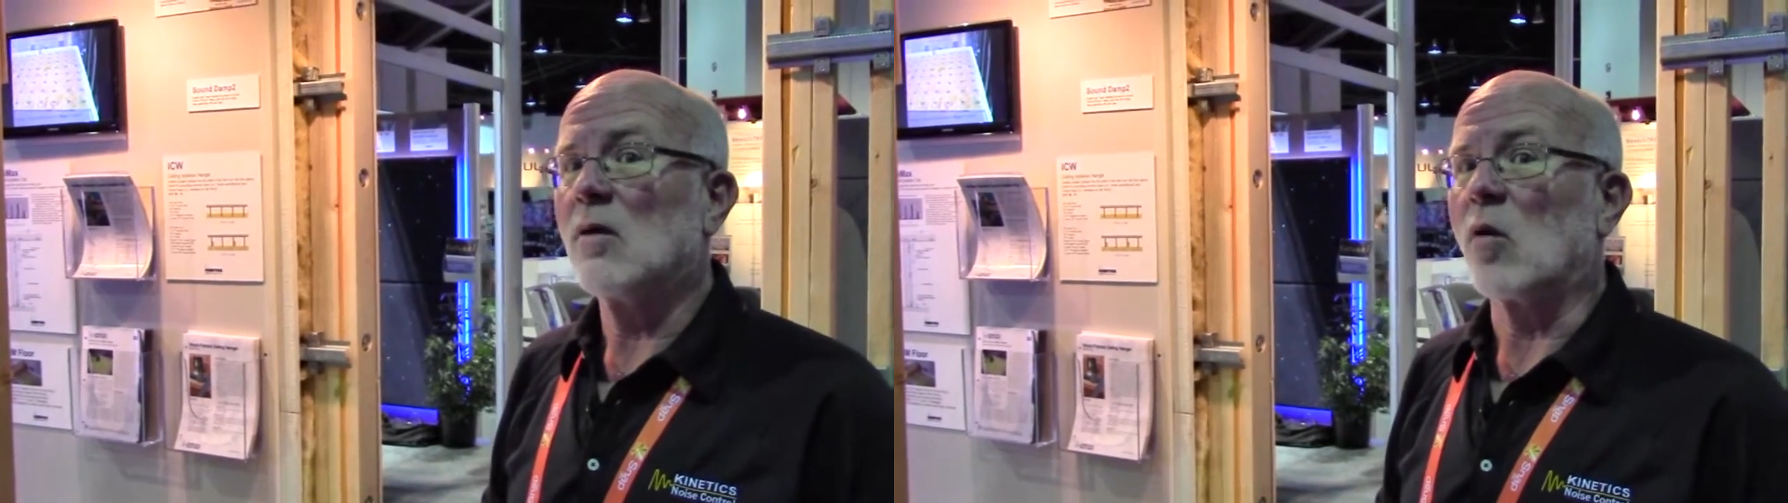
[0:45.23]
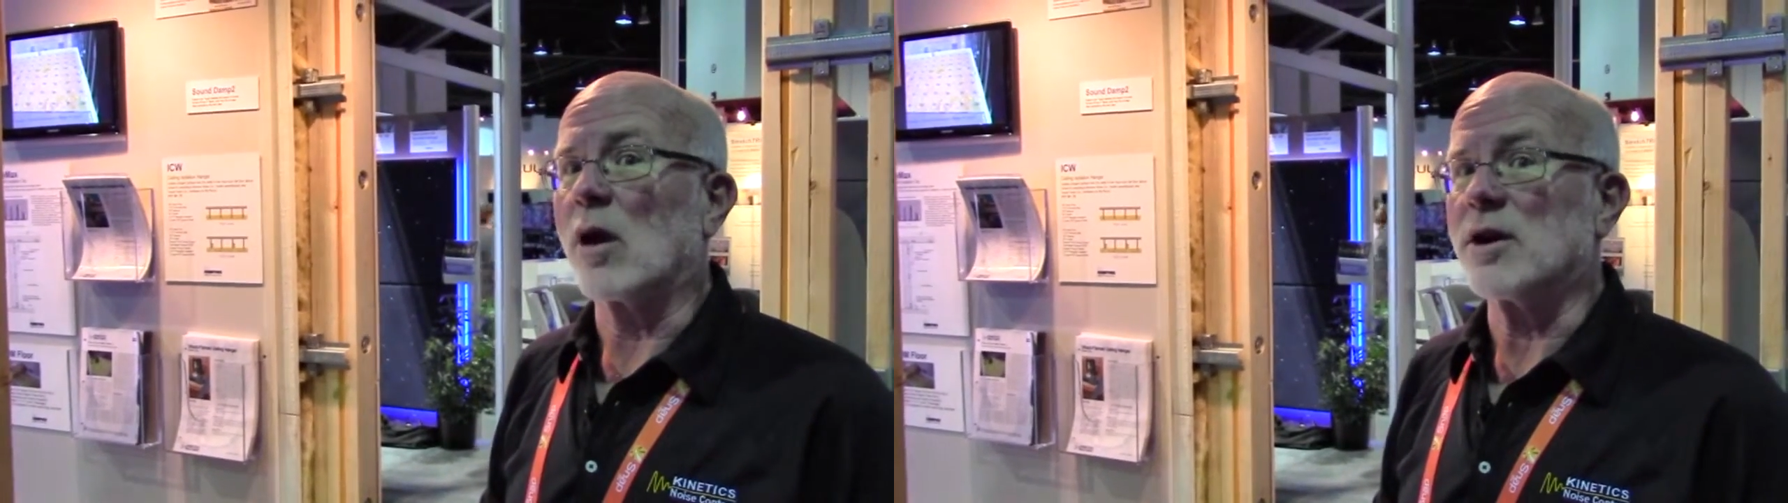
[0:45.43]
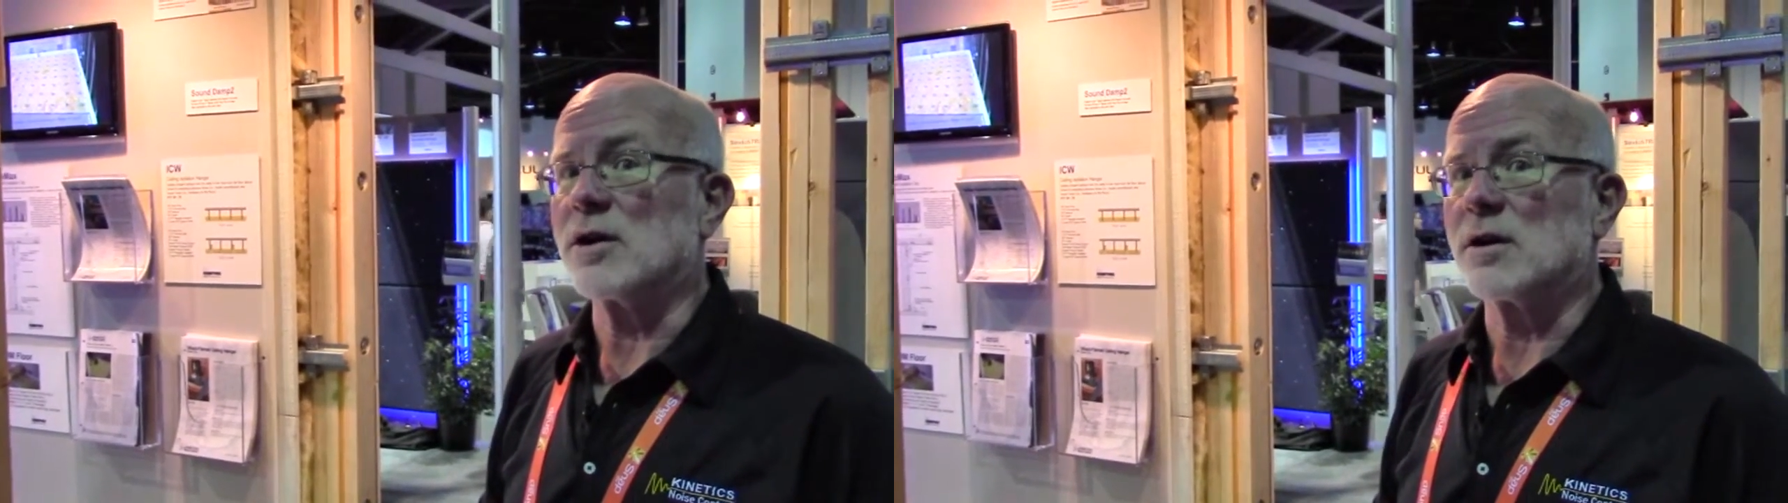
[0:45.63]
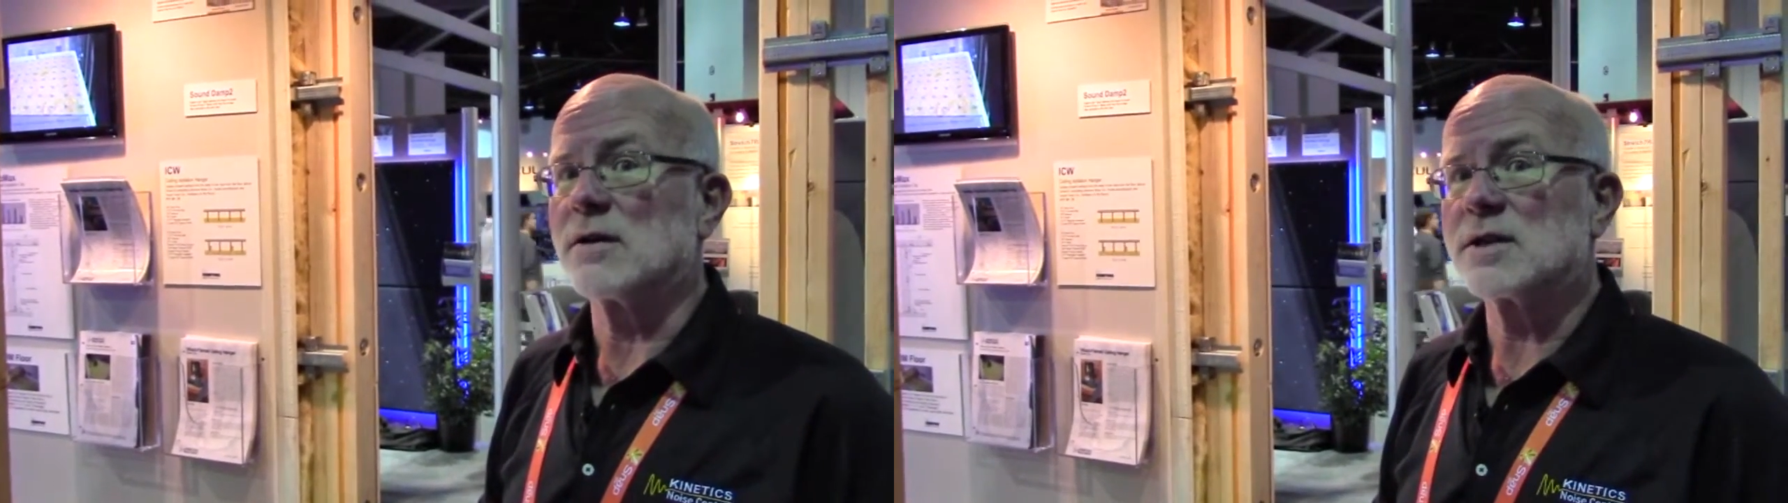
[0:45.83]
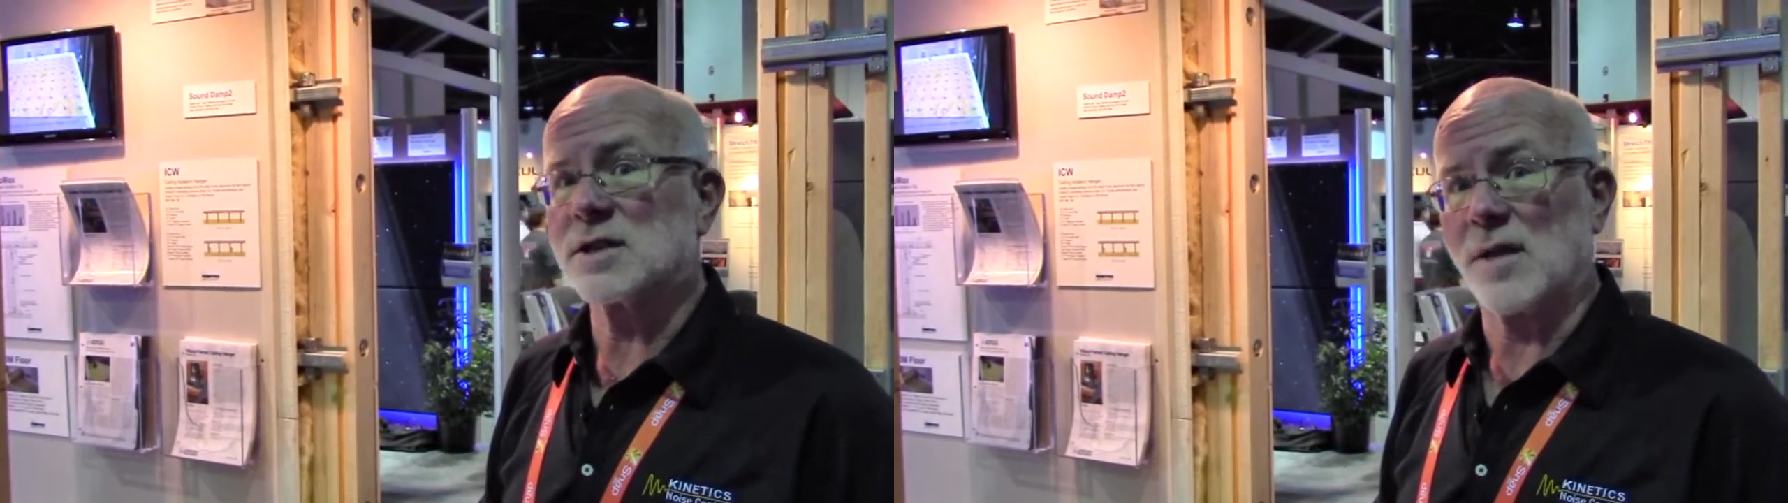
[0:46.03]
where your
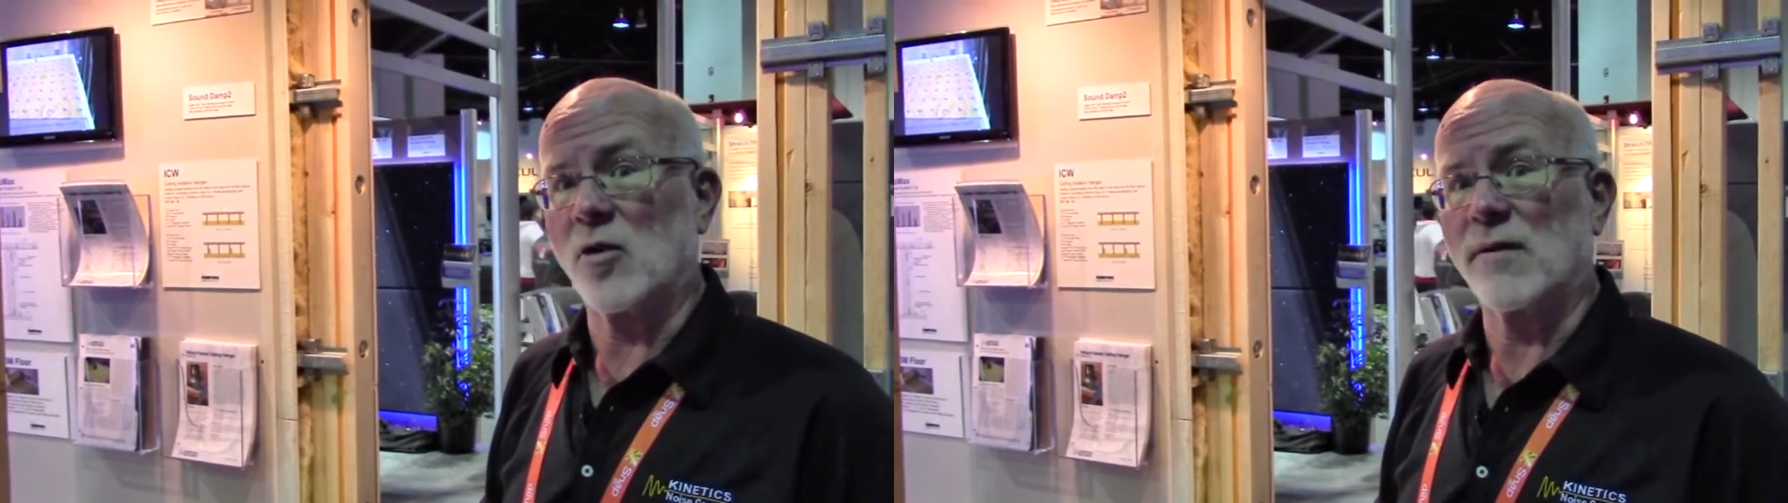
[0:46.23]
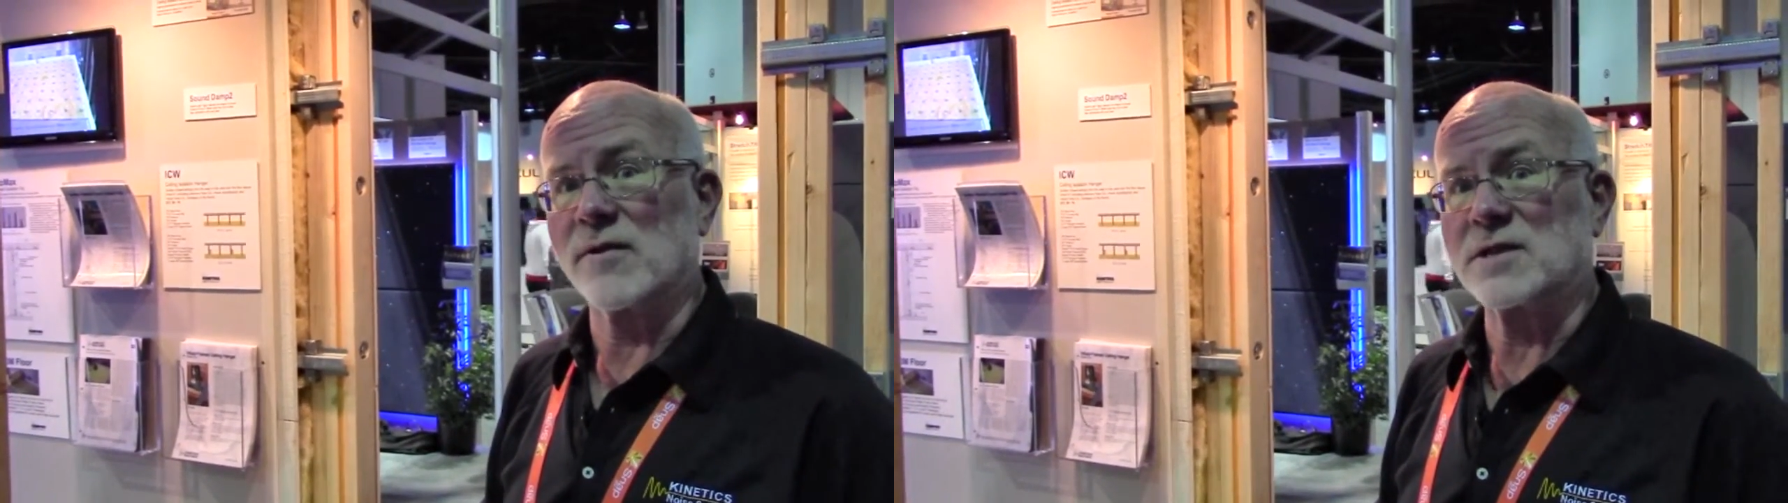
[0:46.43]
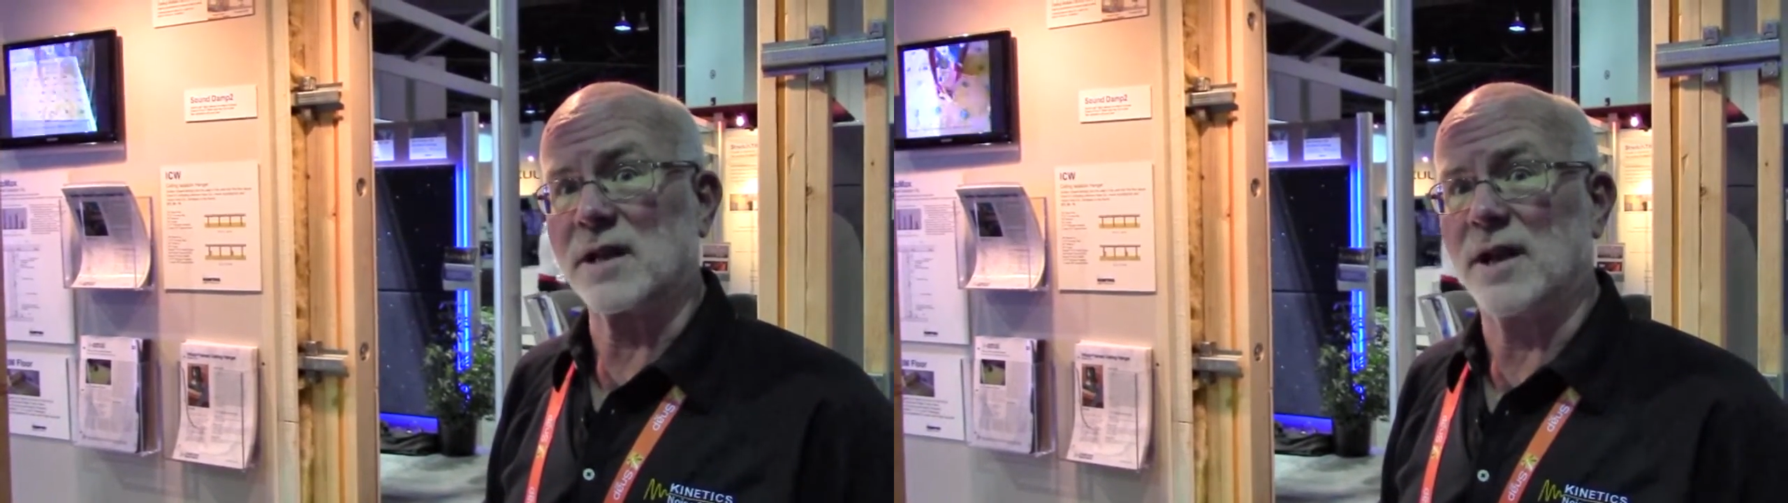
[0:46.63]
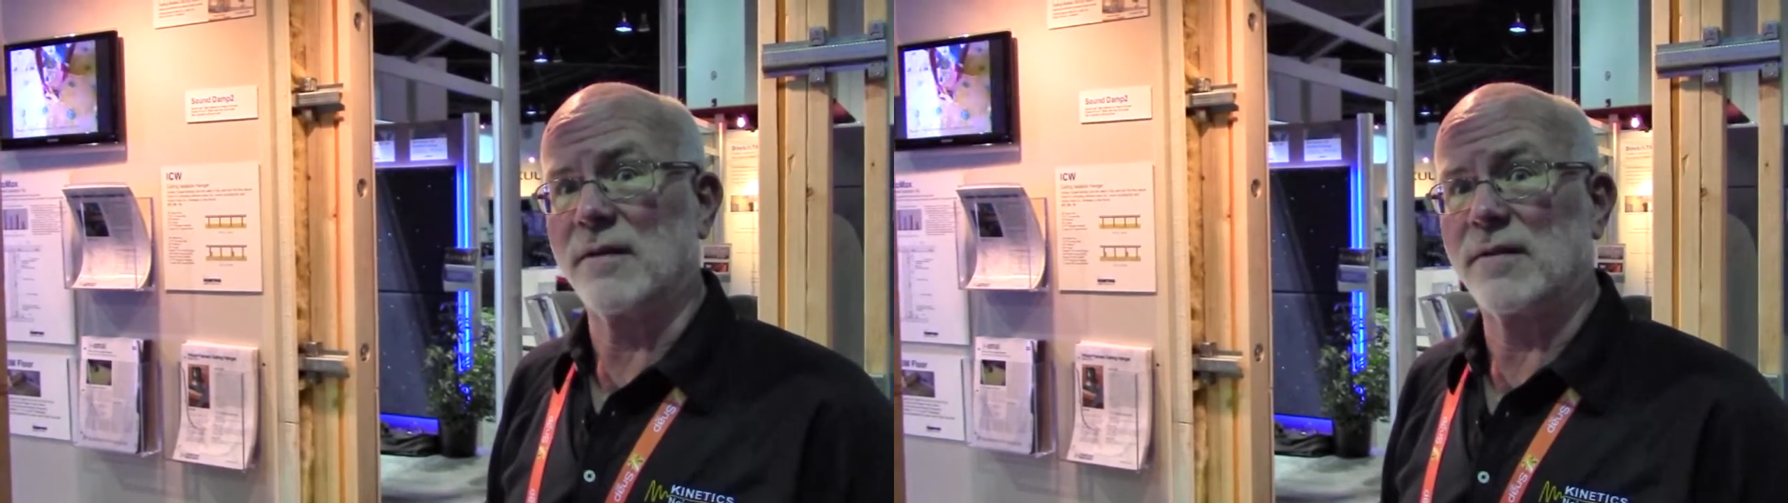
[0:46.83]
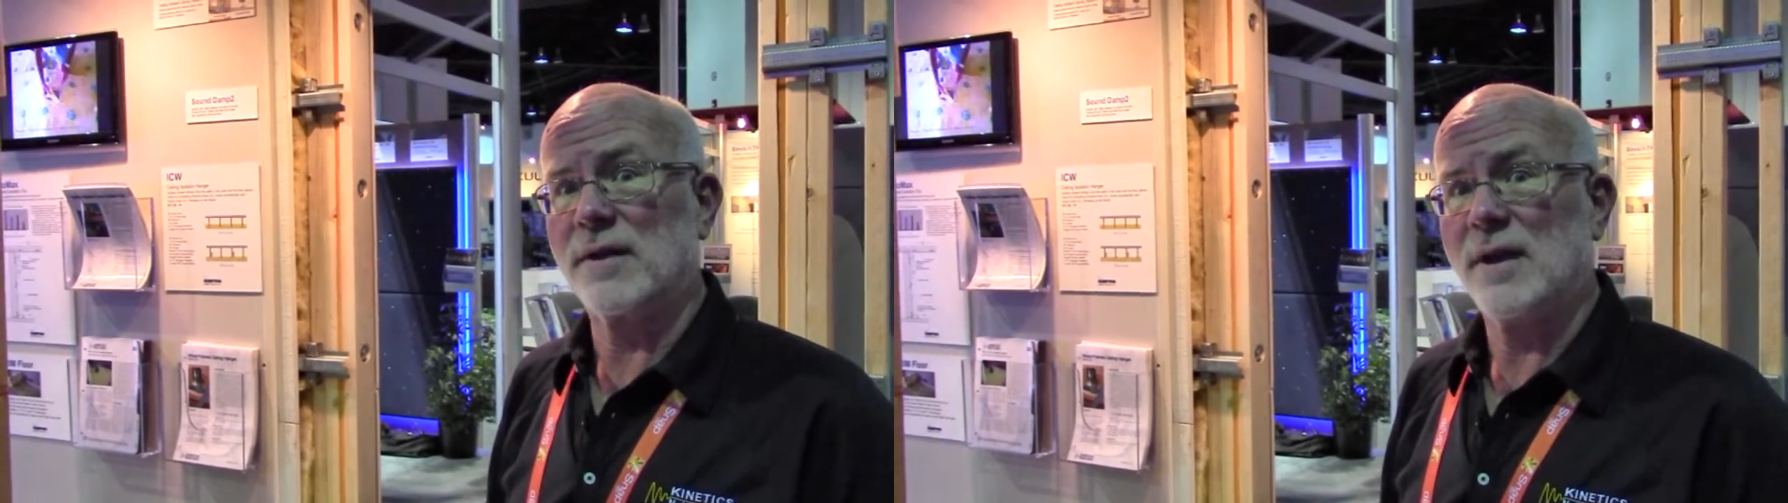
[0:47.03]
subwoofers live.